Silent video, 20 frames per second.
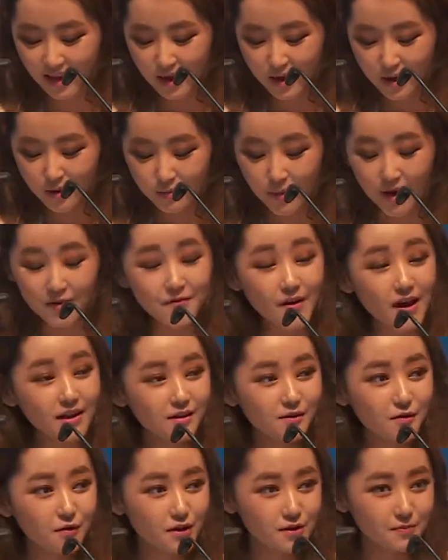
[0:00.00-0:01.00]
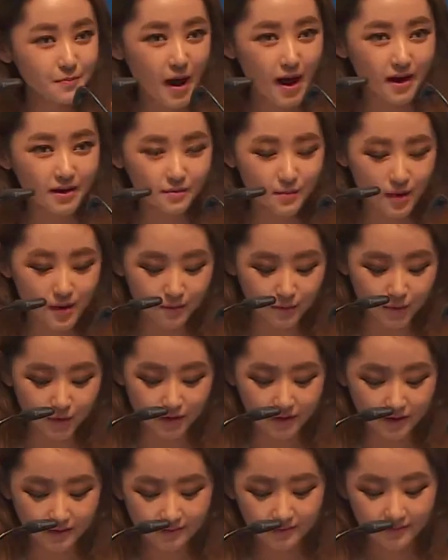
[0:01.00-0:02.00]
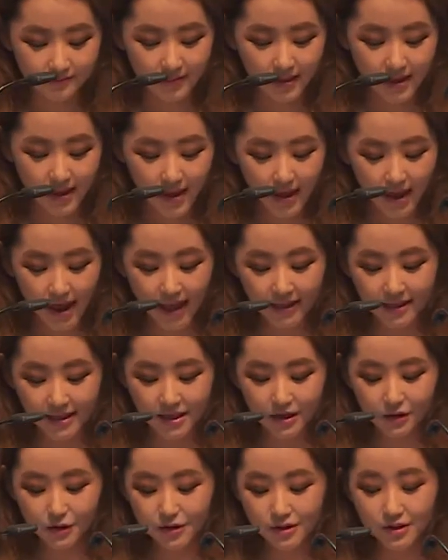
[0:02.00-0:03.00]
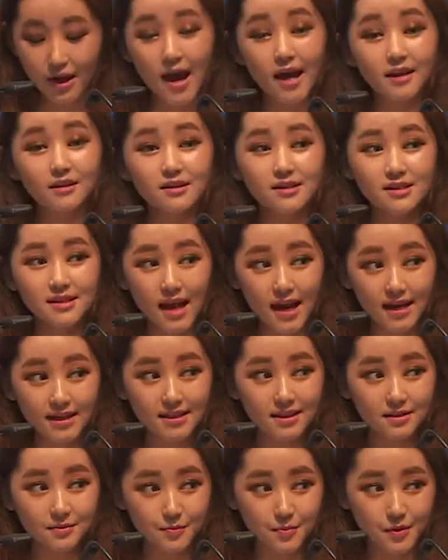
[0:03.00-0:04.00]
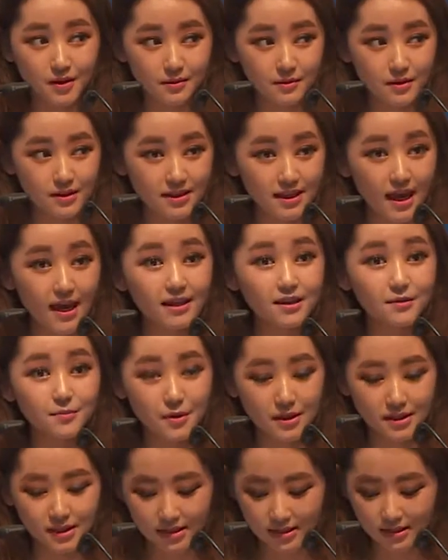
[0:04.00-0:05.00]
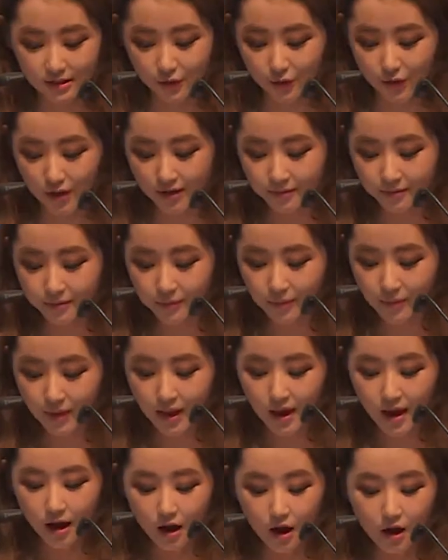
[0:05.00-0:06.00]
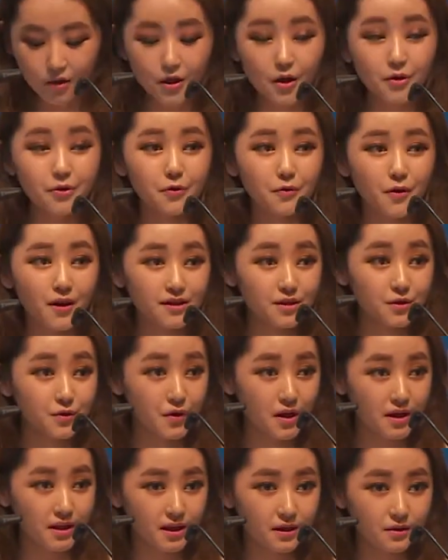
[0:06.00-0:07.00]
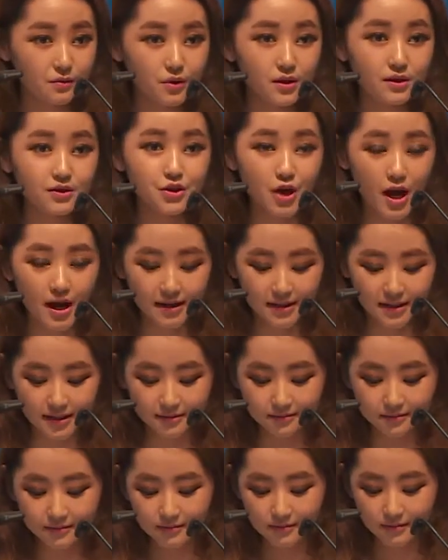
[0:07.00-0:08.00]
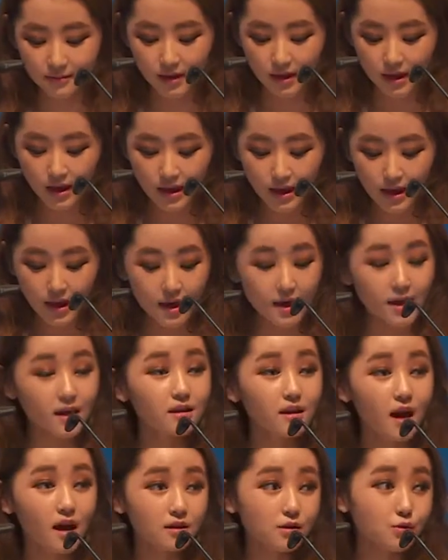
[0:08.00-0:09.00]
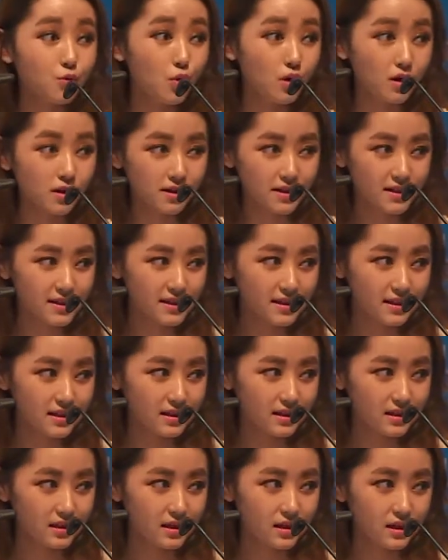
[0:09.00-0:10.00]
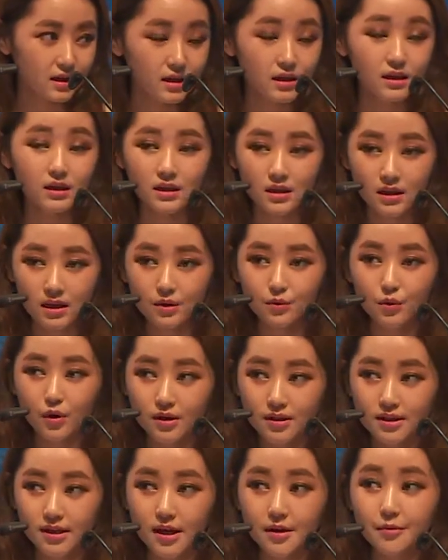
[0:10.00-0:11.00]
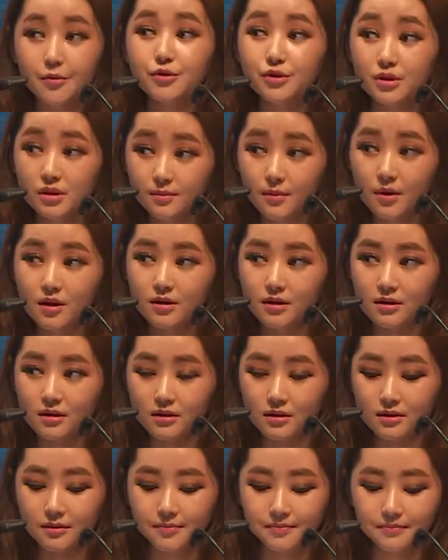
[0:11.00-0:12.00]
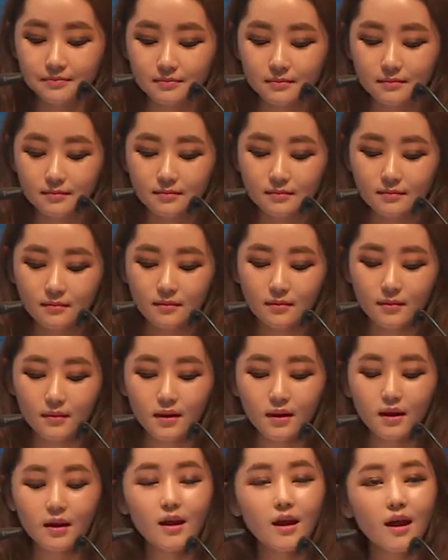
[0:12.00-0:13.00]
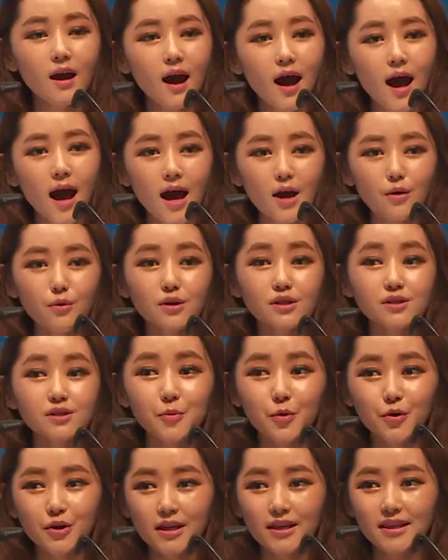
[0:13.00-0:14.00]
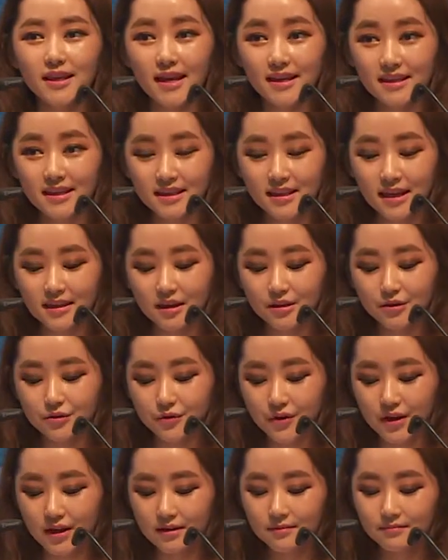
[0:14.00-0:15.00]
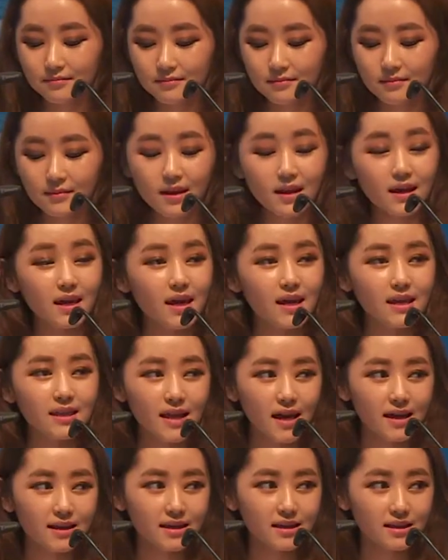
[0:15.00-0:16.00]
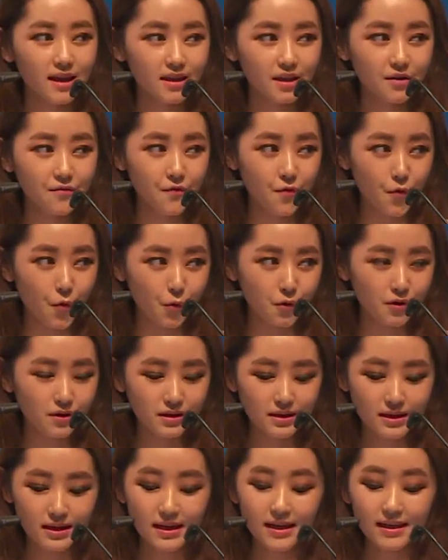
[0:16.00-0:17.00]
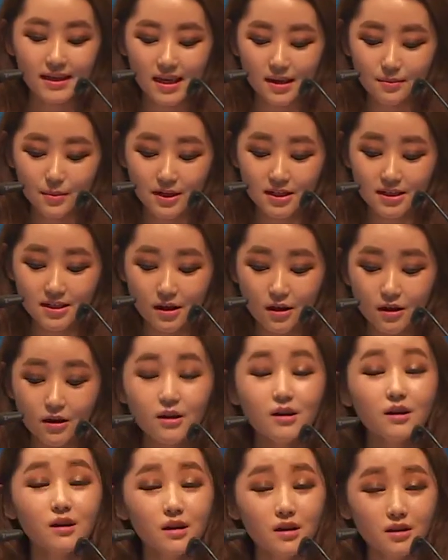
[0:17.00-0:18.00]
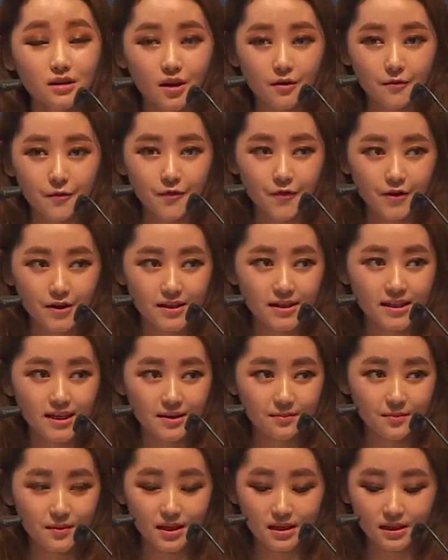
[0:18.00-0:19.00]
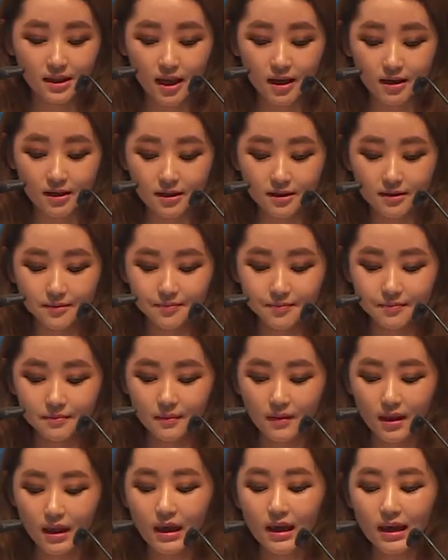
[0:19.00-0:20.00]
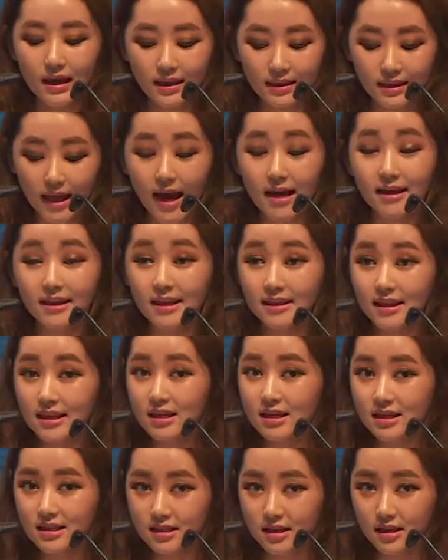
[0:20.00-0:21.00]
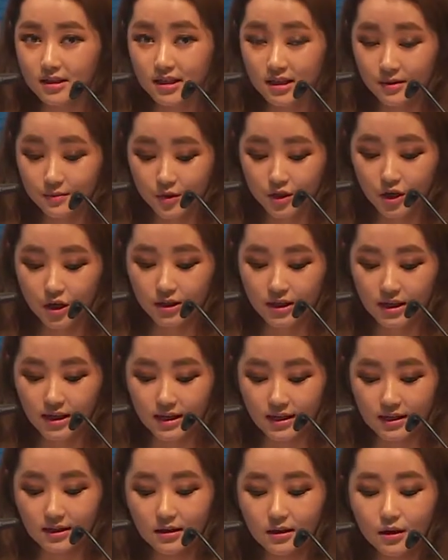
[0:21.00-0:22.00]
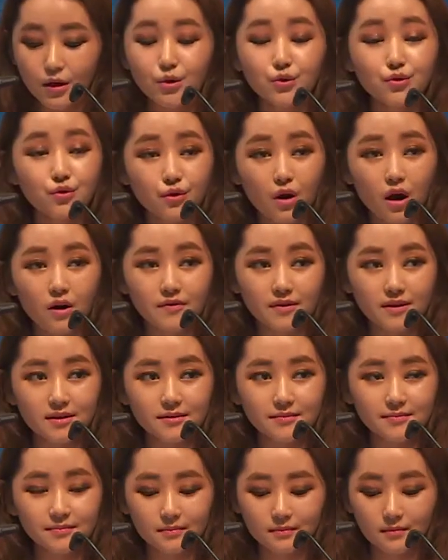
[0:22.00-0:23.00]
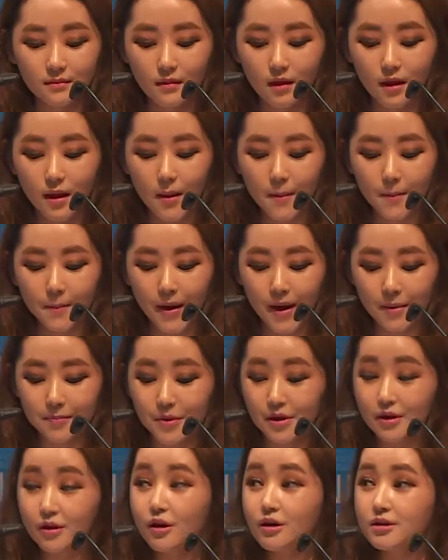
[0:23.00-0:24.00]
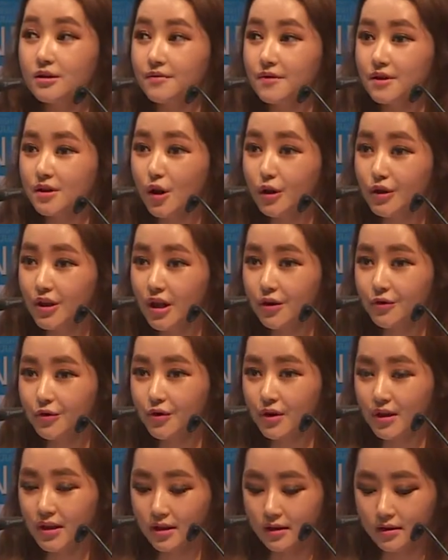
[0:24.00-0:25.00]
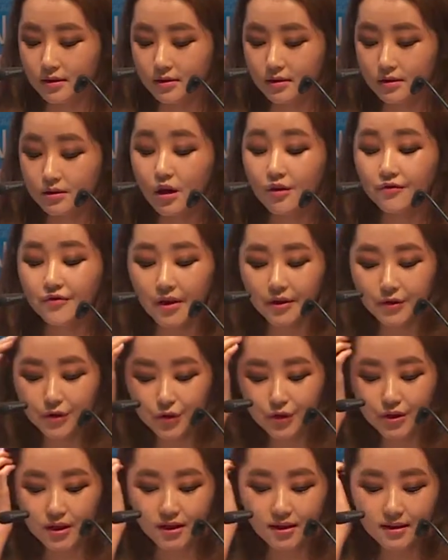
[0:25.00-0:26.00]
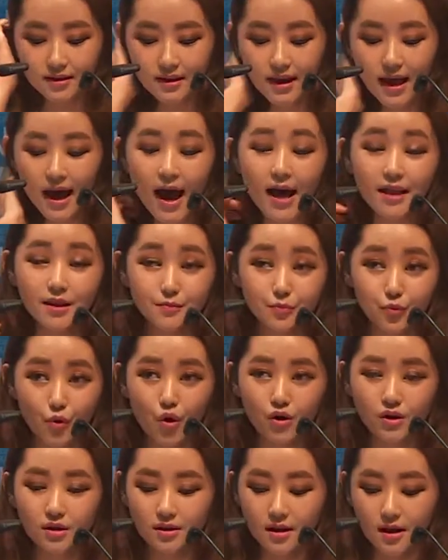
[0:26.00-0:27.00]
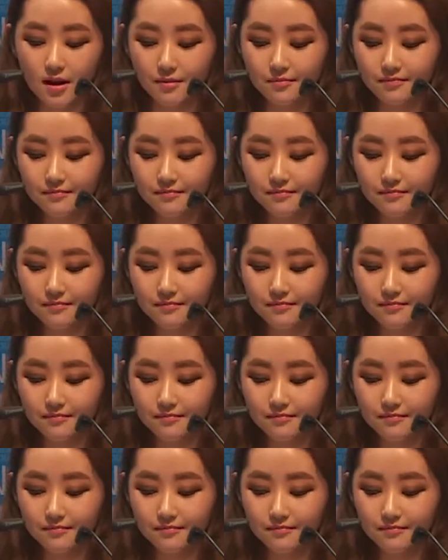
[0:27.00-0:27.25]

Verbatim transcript: My father was party member, and he also had a side, side business doing unauthorized trading with China. In other words, he was a smuggler. I was in 1993. In 1994, Kim Il sung, the first Kim dictator, died and his son Kim Jong il took over. But because of Soviet Union, Soviet Union had broken up.